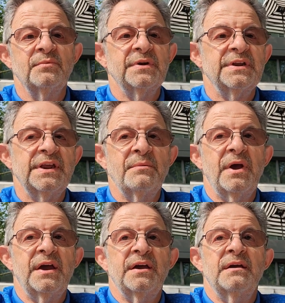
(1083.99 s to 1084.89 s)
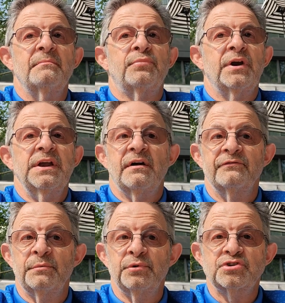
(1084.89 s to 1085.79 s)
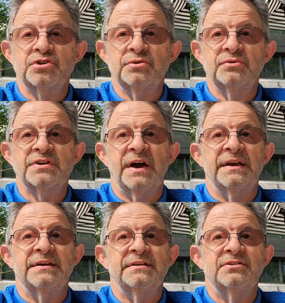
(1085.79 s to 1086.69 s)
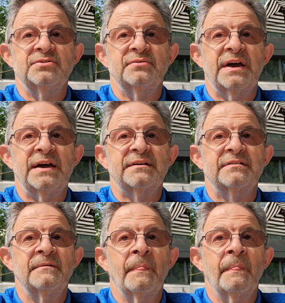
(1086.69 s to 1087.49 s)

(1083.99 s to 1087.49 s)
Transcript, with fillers: with eBay, bring comfortable shoes. I did do that.